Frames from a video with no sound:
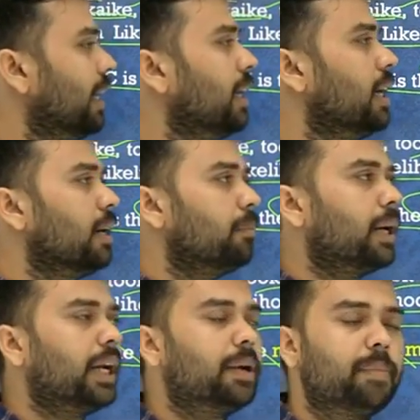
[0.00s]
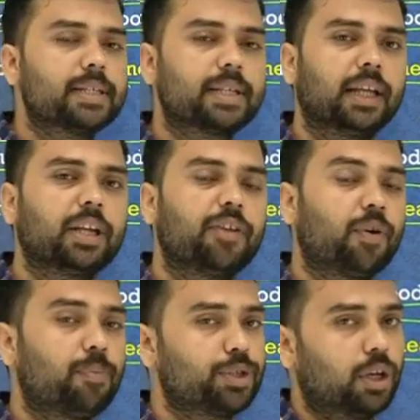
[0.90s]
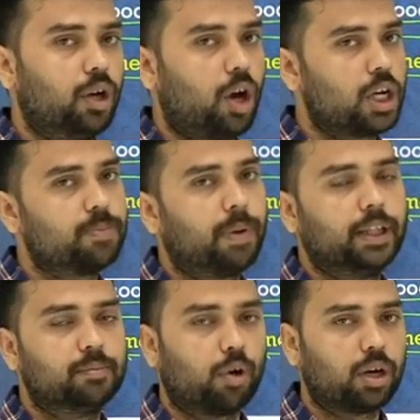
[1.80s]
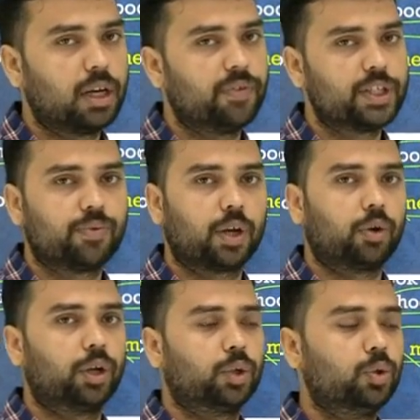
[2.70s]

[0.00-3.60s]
but it measuring the information loss by the model which we are going to